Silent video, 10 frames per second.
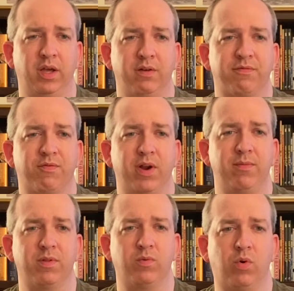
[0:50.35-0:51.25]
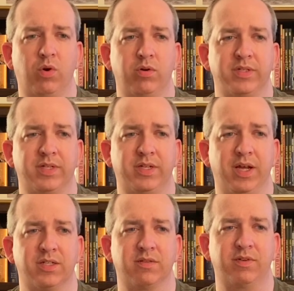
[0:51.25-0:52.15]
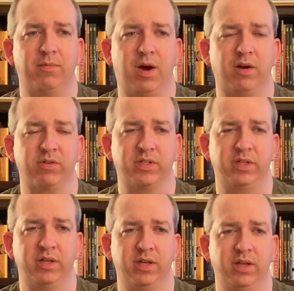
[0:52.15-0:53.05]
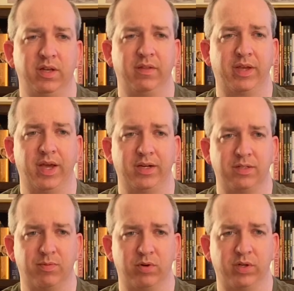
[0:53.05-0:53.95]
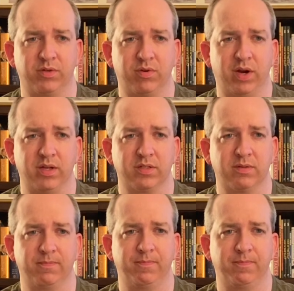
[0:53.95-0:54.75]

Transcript: and framed the war as a test of democracy in the Gettysburg Address.